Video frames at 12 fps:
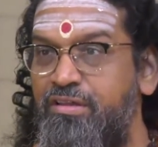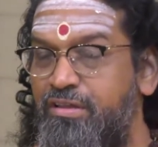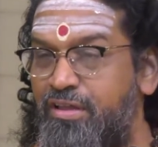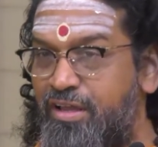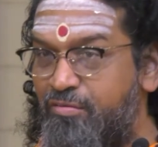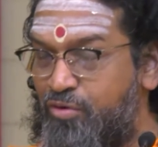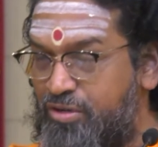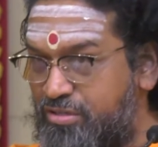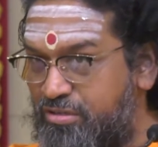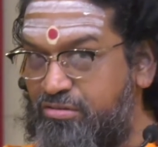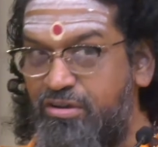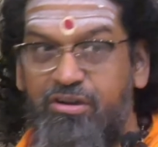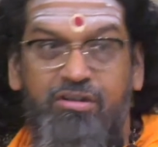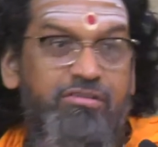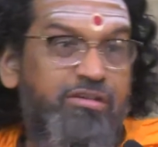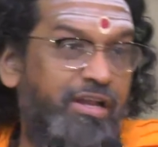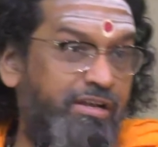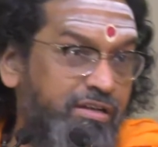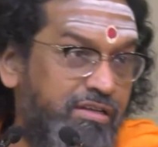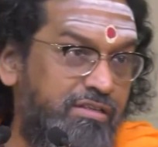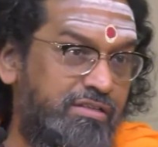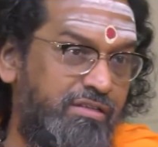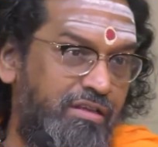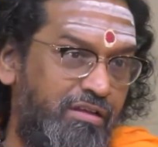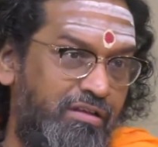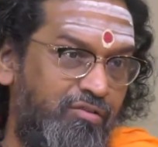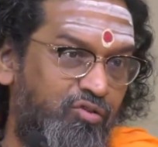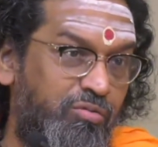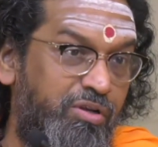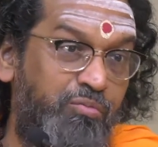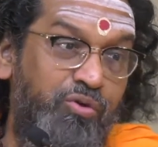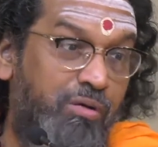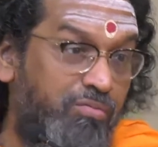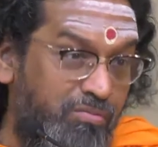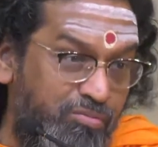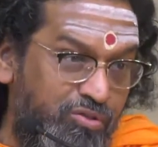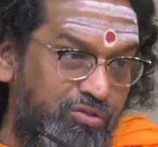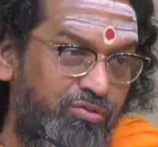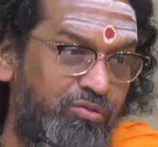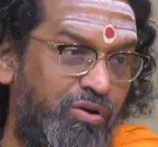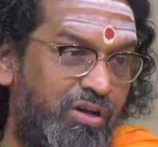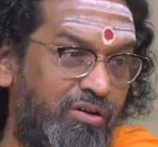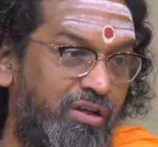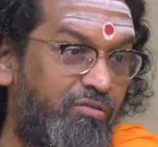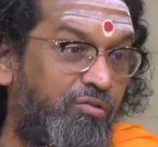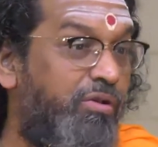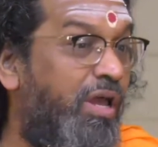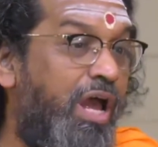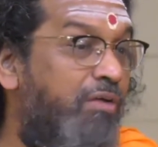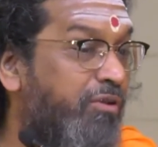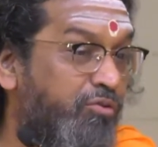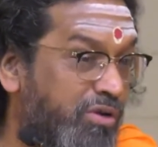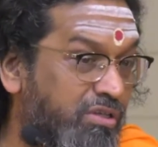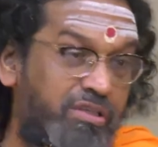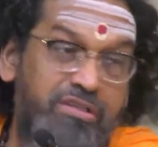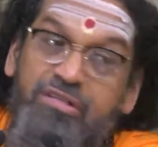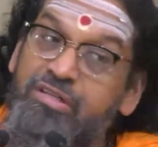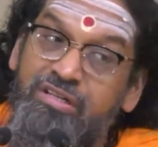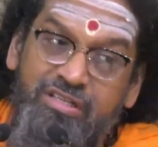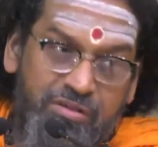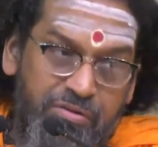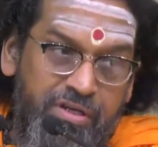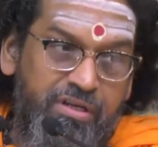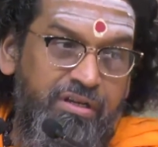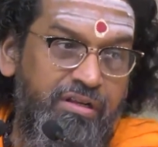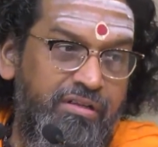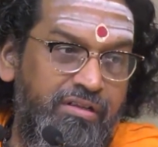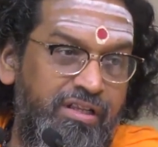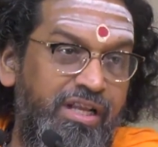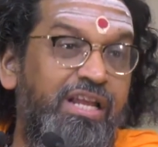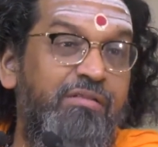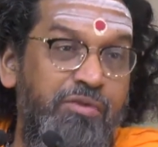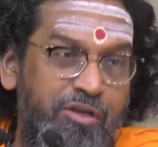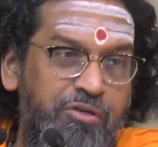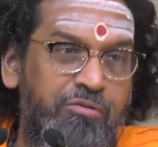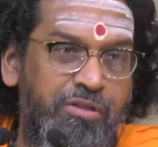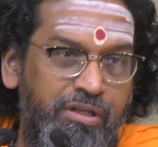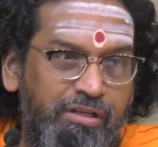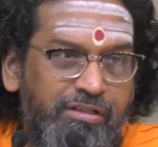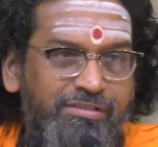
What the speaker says: and what is it called, arthritis. So many problems you will have when you are 60 and 70. Then I'll meet you there.